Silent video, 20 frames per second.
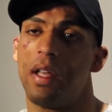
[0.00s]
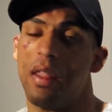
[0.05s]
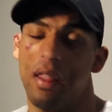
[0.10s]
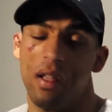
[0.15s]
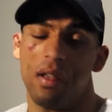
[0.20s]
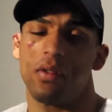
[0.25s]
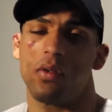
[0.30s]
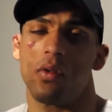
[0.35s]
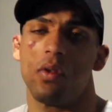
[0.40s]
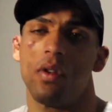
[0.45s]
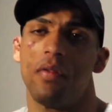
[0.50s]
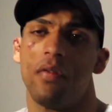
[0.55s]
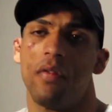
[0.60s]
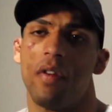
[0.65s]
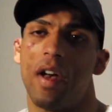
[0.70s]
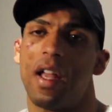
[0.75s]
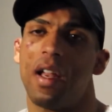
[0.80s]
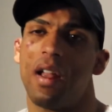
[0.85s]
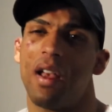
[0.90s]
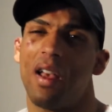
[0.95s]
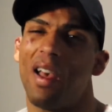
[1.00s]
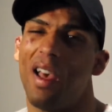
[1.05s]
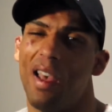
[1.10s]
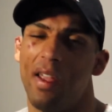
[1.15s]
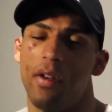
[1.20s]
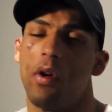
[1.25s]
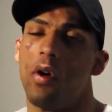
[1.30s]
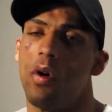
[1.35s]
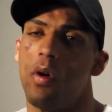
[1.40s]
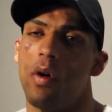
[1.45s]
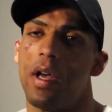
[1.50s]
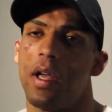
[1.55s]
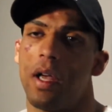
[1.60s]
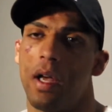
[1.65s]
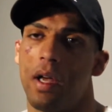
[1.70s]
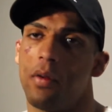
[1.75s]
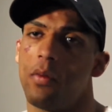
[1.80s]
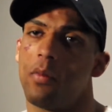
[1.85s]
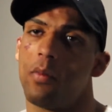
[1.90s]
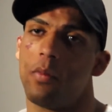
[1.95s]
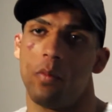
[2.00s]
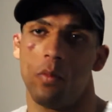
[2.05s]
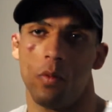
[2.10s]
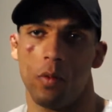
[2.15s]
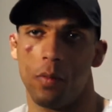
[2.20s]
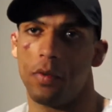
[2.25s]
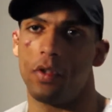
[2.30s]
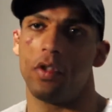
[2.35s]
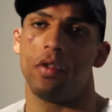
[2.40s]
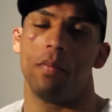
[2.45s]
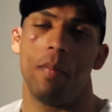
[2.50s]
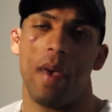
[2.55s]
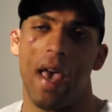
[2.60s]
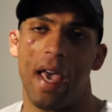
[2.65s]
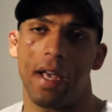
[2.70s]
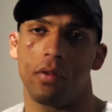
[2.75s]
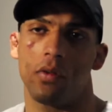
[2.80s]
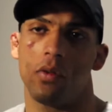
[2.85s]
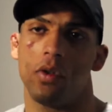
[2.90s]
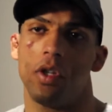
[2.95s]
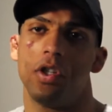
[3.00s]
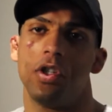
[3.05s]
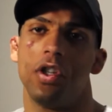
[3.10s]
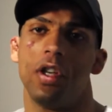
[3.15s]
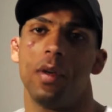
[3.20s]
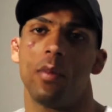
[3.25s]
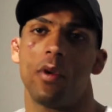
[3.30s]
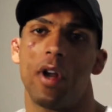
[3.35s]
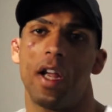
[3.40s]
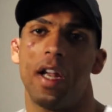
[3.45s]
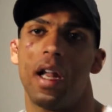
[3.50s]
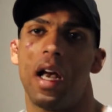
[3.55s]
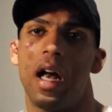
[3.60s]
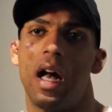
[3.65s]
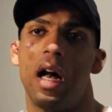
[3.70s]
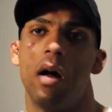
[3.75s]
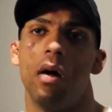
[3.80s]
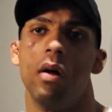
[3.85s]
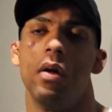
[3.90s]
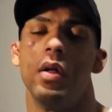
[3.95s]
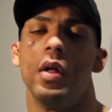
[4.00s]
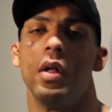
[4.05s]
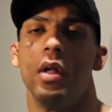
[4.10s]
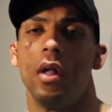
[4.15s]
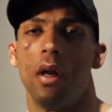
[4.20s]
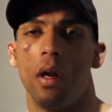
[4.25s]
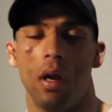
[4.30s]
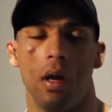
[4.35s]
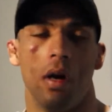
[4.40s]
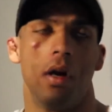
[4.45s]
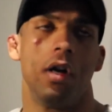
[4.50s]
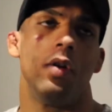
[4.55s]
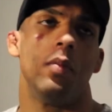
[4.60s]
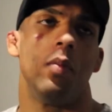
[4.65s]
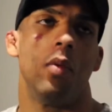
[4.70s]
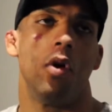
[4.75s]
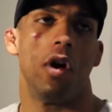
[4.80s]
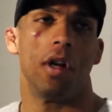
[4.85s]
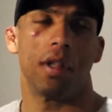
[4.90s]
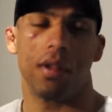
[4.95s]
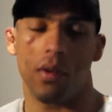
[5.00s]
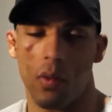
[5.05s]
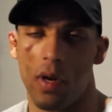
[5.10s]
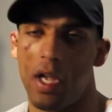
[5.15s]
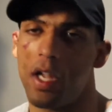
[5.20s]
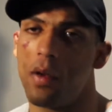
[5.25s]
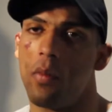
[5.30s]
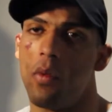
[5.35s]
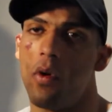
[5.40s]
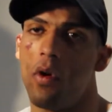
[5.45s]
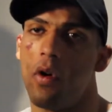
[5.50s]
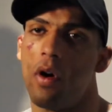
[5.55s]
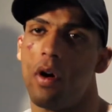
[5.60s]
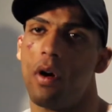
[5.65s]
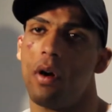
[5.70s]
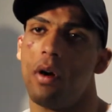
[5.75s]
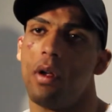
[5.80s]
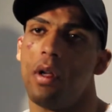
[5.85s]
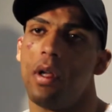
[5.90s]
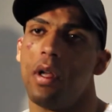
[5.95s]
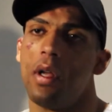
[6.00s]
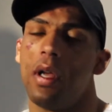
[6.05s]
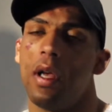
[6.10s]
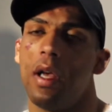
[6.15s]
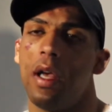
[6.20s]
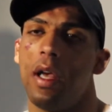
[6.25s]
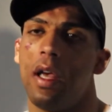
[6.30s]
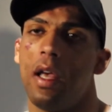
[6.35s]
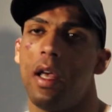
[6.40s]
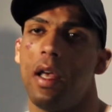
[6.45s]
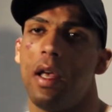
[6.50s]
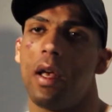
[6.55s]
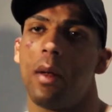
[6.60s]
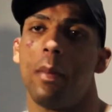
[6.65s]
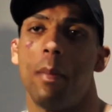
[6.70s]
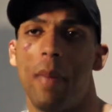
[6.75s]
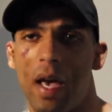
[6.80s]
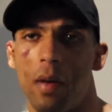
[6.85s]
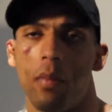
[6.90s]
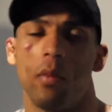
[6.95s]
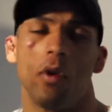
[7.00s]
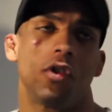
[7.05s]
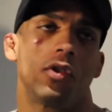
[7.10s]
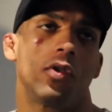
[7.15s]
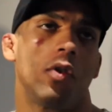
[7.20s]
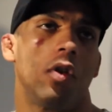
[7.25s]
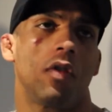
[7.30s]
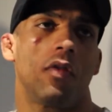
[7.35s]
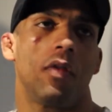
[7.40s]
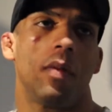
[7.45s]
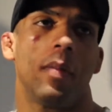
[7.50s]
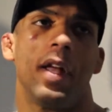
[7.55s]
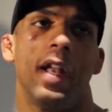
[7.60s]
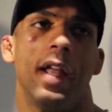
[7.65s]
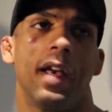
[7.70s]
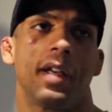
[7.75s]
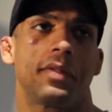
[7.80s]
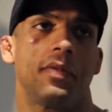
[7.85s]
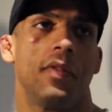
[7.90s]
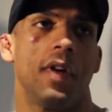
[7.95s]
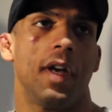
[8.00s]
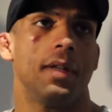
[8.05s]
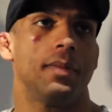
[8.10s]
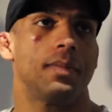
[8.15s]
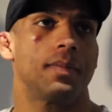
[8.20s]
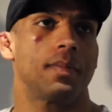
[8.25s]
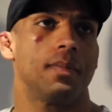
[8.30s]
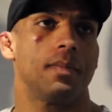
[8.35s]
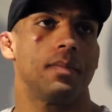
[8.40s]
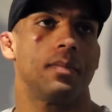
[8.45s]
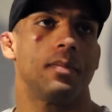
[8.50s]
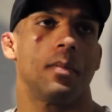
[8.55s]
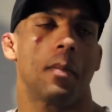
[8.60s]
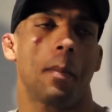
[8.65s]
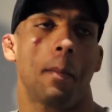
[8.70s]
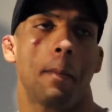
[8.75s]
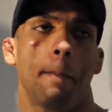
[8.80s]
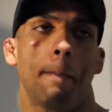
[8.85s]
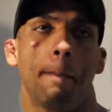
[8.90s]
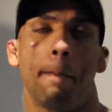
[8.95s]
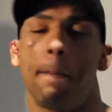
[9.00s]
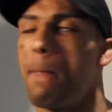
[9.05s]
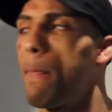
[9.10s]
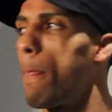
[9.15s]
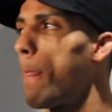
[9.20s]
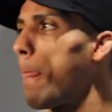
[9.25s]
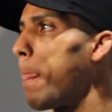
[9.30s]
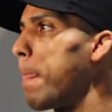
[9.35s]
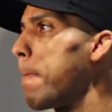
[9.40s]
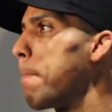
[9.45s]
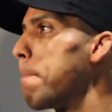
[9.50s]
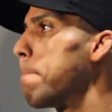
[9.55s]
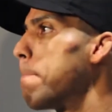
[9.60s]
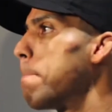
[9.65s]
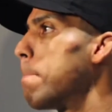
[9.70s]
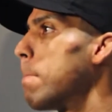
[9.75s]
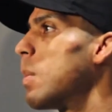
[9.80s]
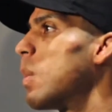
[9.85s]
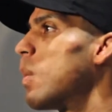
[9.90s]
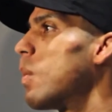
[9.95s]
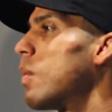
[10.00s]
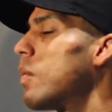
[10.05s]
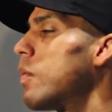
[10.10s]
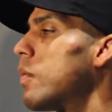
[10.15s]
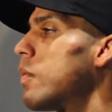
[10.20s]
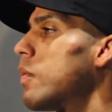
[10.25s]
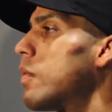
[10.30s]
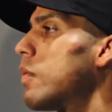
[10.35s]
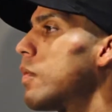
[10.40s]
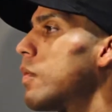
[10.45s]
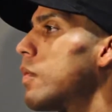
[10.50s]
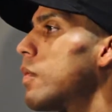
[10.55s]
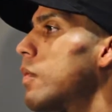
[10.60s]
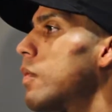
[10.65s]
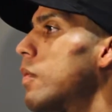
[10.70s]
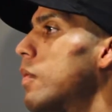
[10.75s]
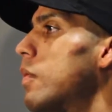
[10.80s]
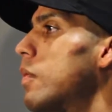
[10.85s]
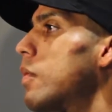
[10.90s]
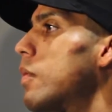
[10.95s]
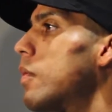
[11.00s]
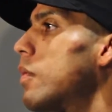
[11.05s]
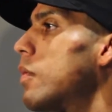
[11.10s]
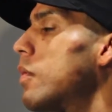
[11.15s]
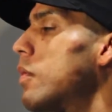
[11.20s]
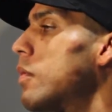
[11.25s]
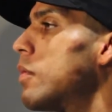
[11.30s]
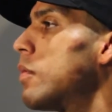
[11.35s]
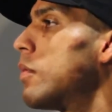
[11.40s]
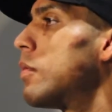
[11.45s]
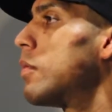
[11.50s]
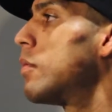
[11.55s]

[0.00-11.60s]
I think it's a great fight. I, I know I, I back to the gym right now, learn more, train more, and back more strong for my next fight. You look pretty cut up. Was there any other injuries that you had?